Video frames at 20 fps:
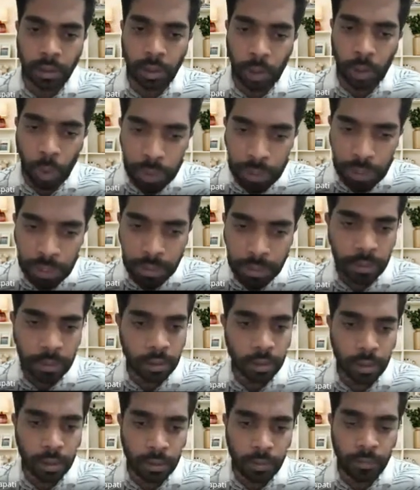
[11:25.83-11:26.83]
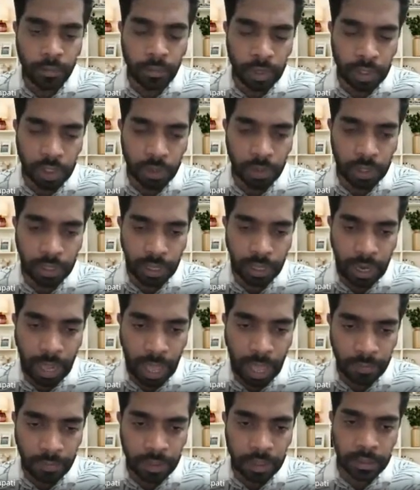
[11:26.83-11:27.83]
closest which we can
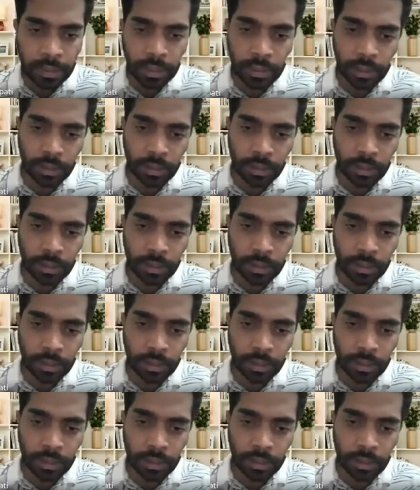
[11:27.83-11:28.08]
have is a